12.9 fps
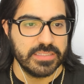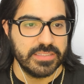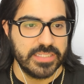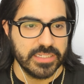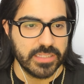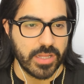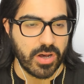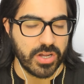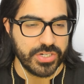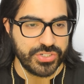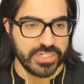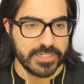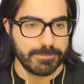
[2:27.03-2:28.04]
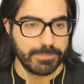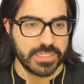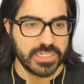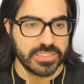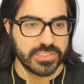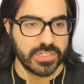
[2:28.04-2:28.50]
Deal 100
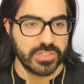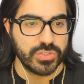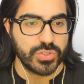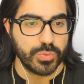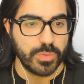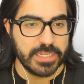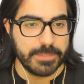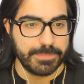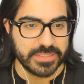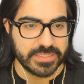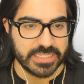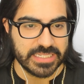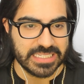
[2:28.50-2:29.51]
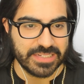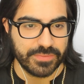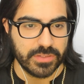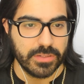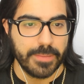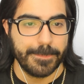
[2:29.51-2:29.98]
plus 20 per skill
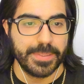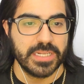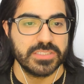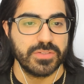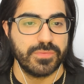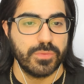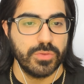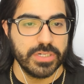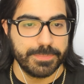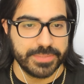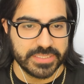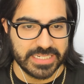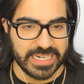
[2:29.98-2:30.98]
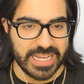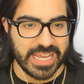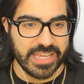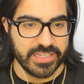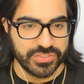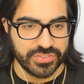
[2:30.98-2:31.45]
level plus 40%
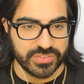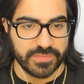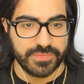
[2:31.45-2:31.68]
extra